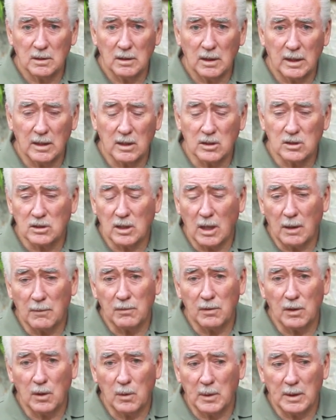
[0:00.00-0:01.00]
and it
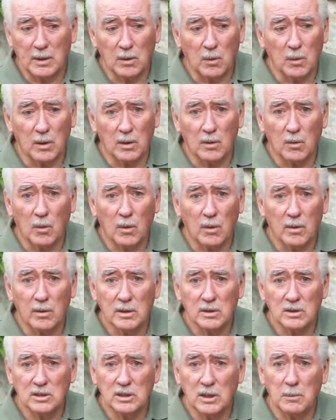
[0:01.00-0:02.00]
stopped flowing, or
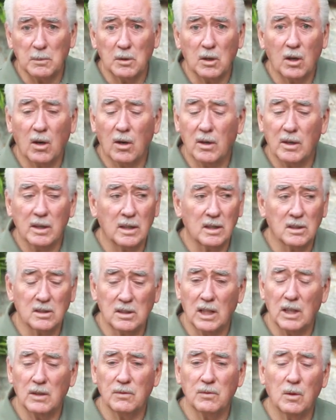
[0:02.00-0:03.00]
some car hit a
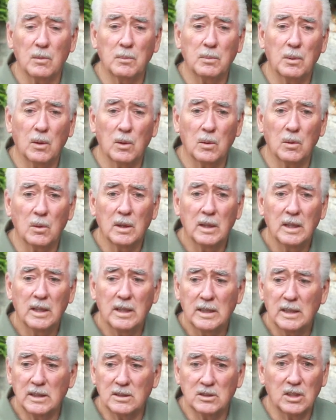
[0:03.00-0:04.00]
telephone pole
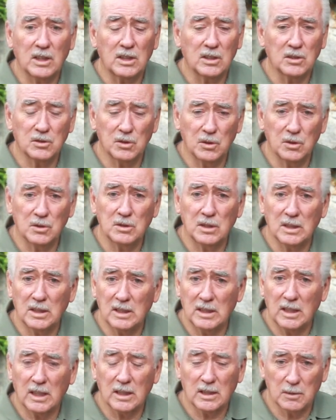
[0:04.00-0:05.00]
and sent a surge in
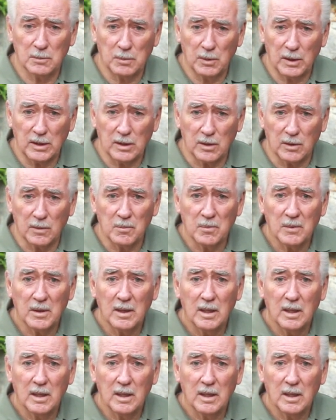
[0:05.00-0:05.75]
and kicked the breaker,